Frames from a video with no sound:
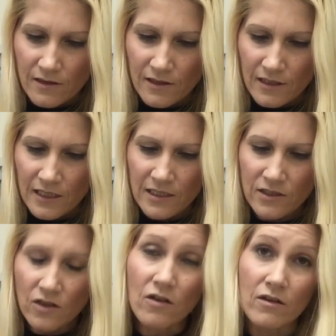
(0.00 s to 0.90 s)
Are these
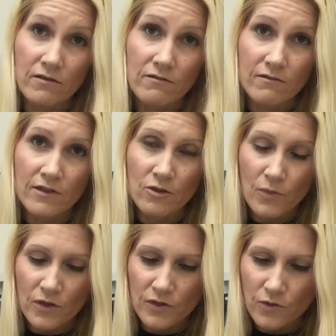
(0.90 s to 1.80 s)
not the
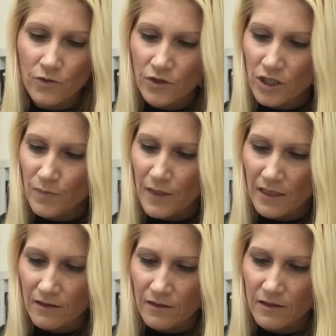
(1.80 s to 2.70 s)
most gorgeous
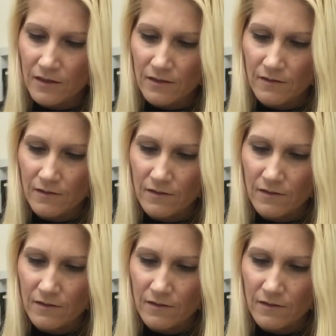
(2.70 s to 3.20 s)
buttons